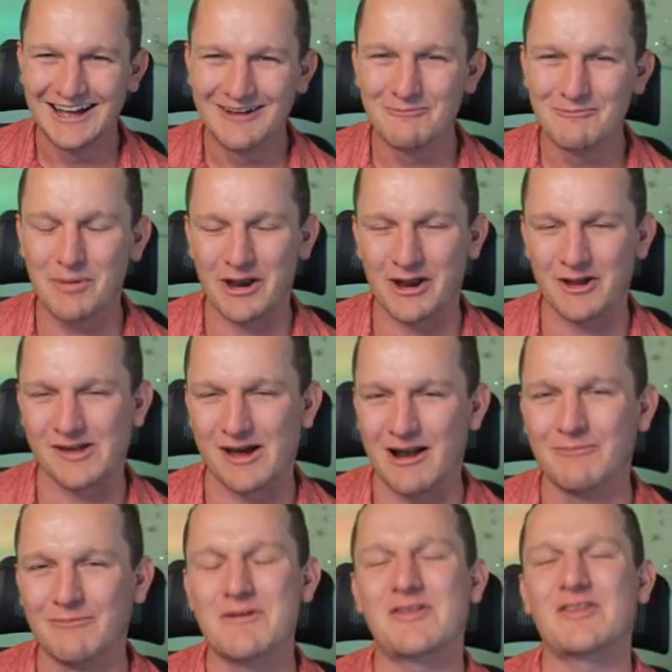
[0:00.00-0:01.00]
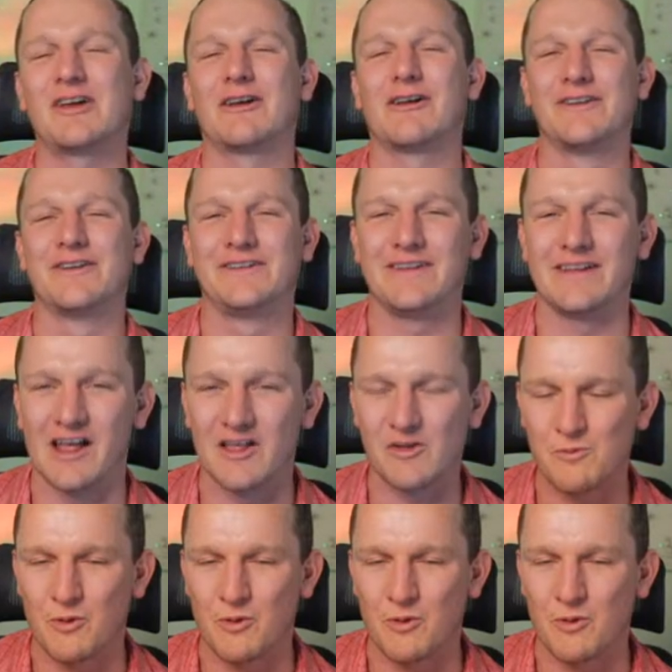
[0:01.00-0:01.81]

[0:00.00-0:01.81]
because I missed out on the Diaz